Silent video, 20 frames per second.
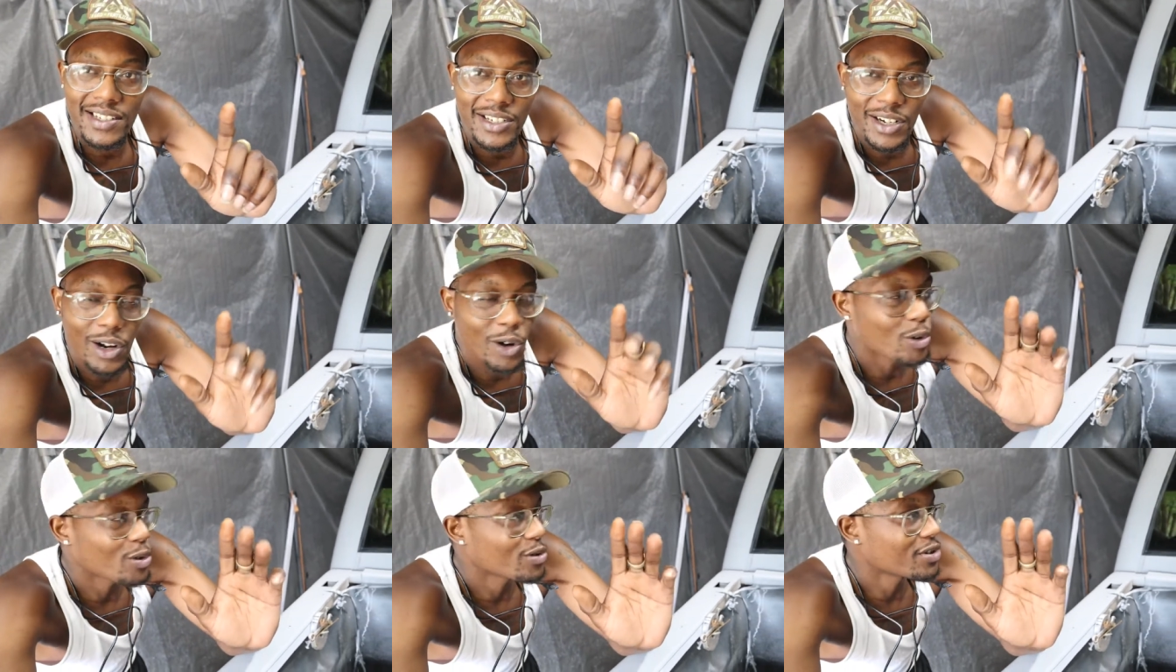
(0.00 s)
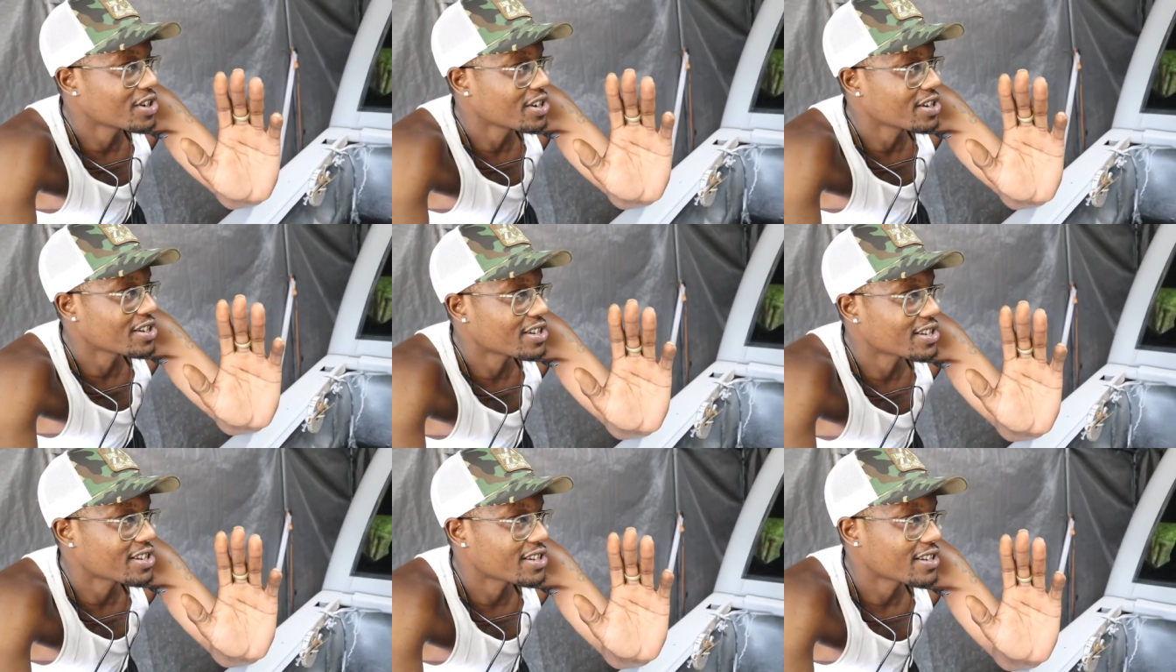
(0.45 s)
you know,
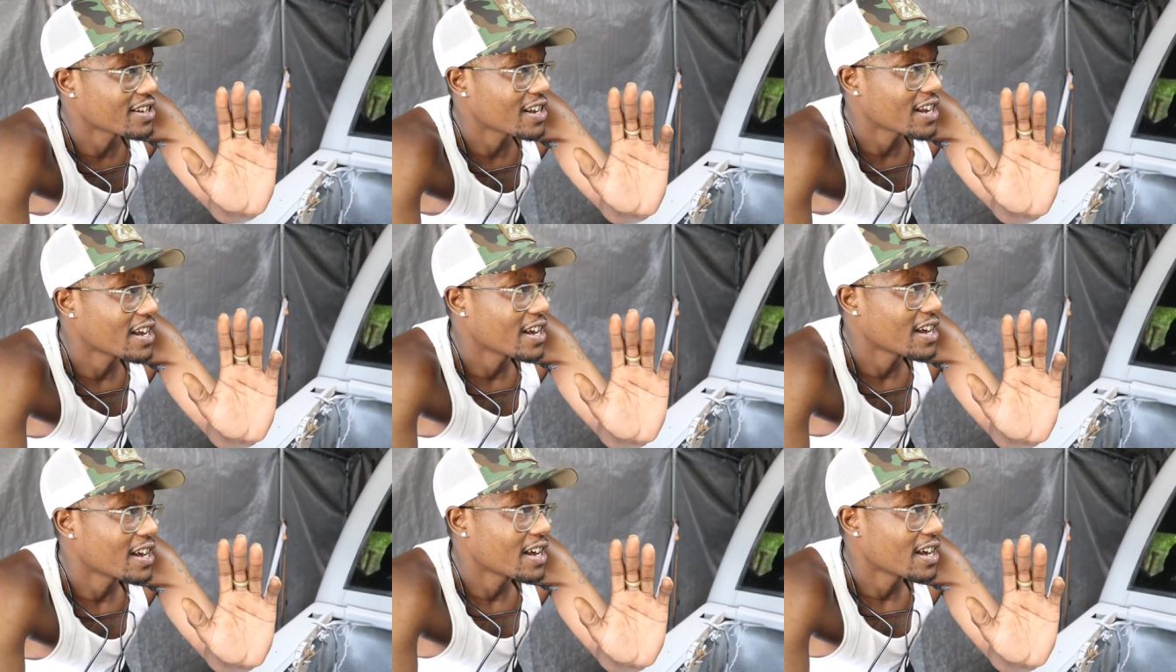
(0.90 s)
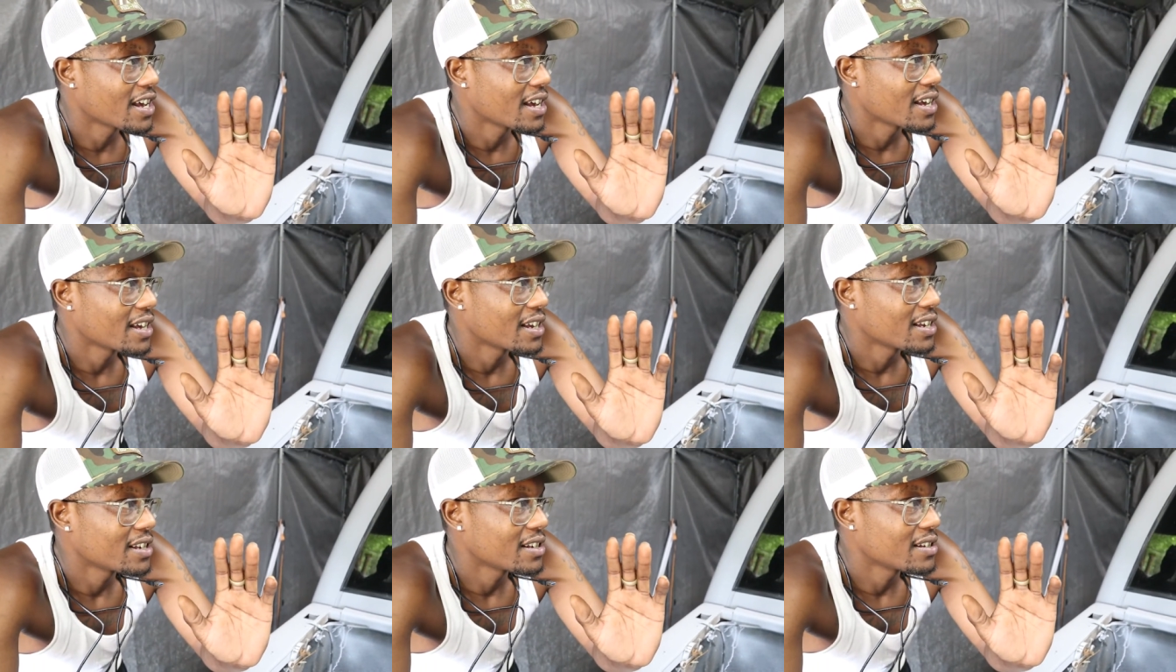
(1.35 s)
just
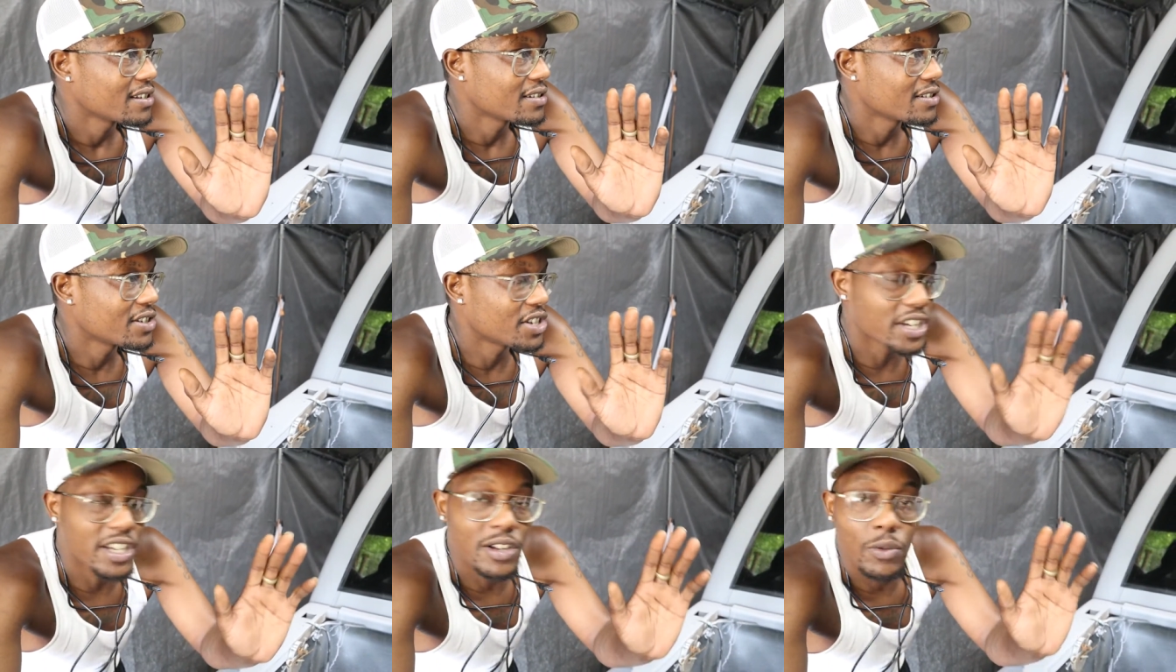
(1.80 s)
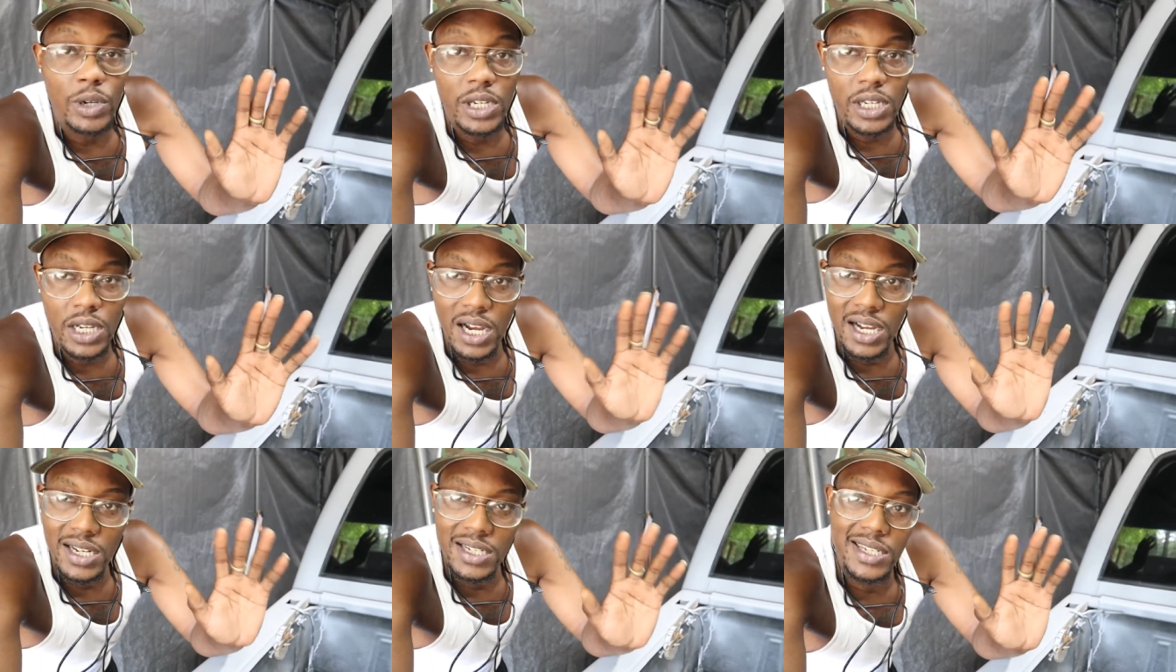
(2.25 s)

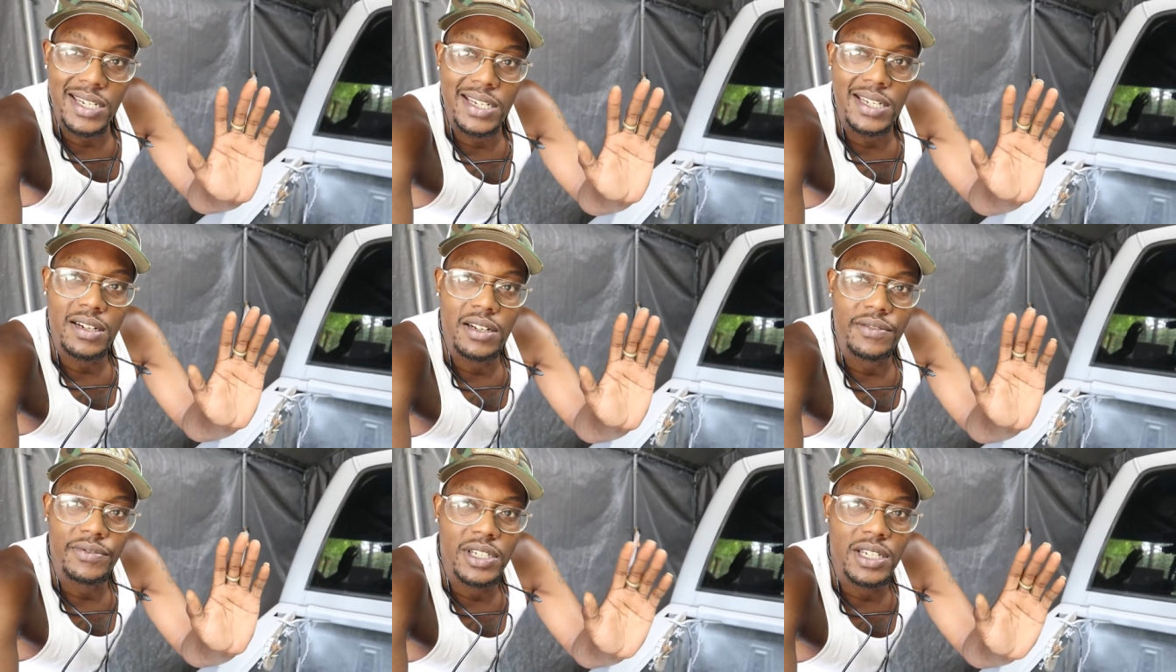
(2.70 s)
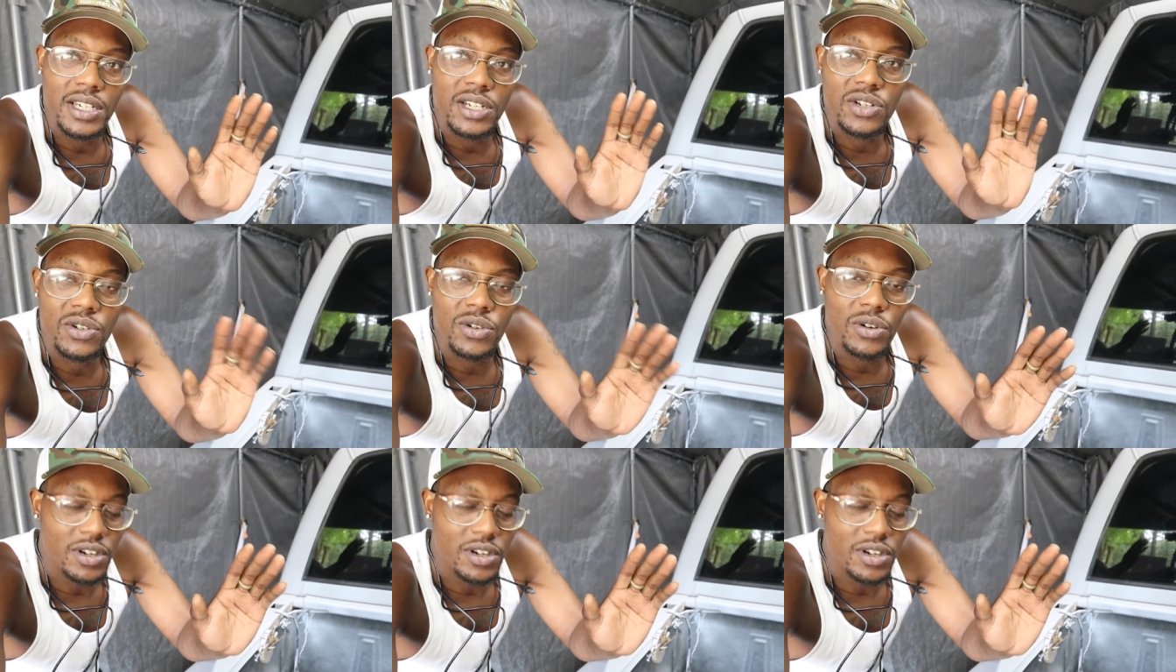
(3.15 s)
genuine content of these